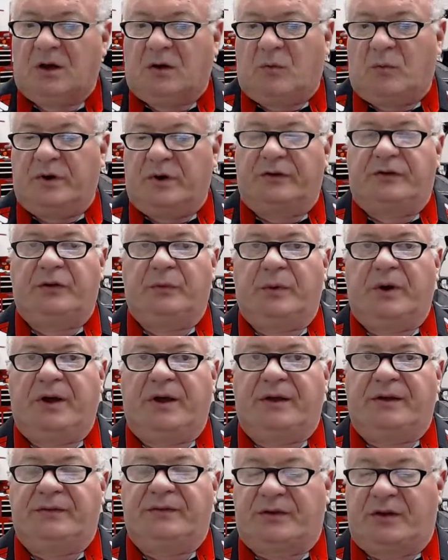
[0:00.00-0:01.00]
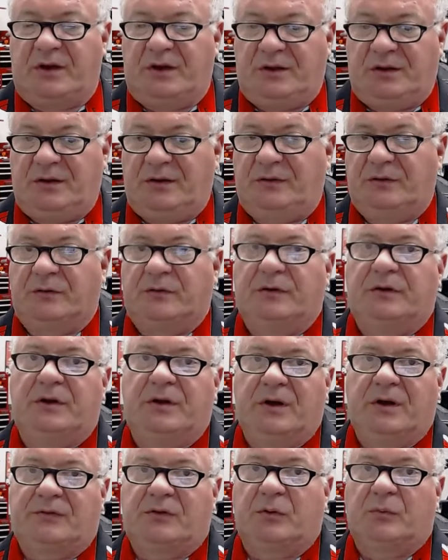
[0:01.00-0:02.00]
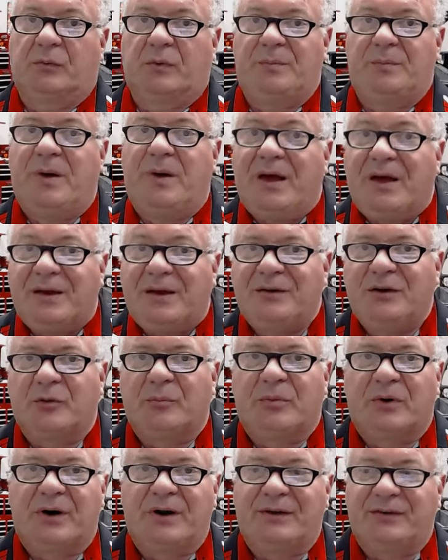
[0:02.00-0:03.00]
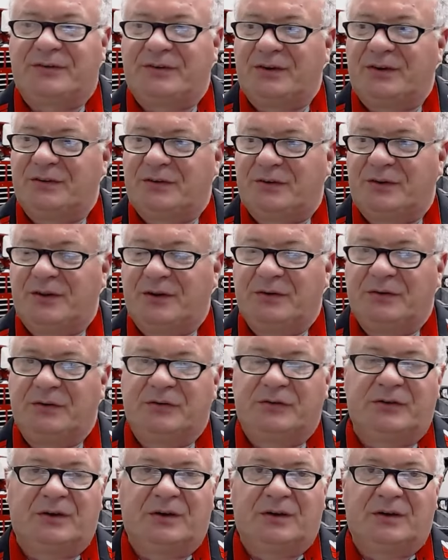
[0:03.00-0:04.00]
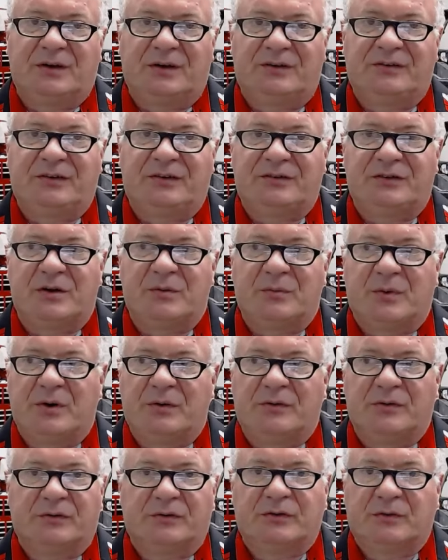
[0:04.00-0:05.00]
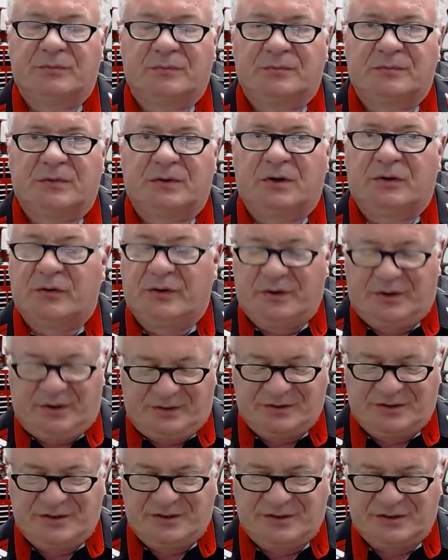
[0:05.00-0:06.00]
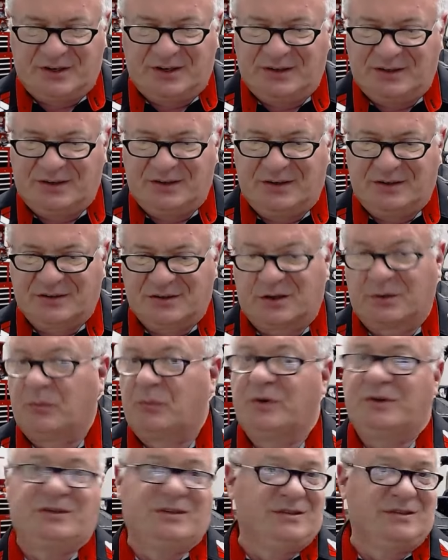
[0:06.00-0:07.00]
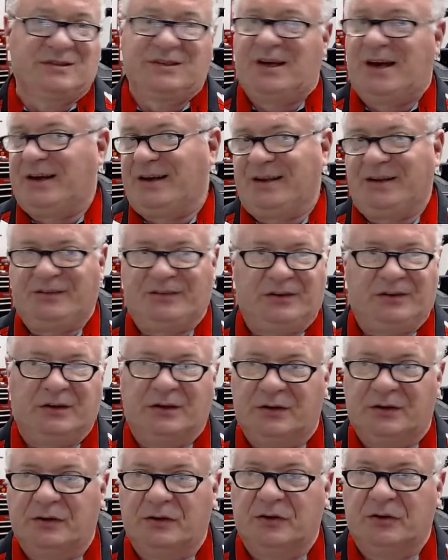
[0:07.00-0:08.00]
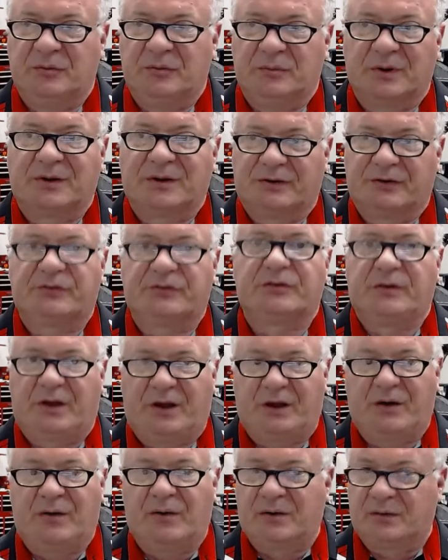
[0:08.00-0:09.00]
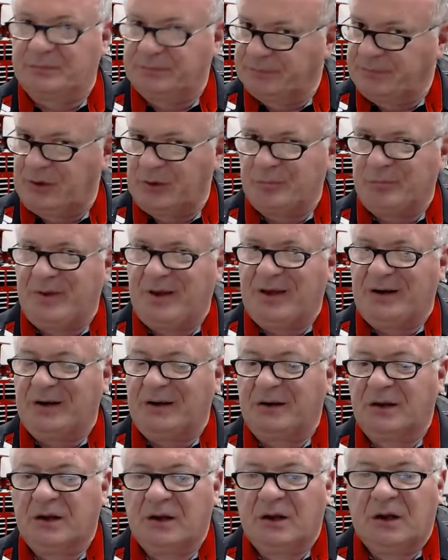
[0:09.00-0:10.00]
One of two ways, either you have to rebed your brakes into those existing rotors or existing disc, which is not easy to do because they are embedded.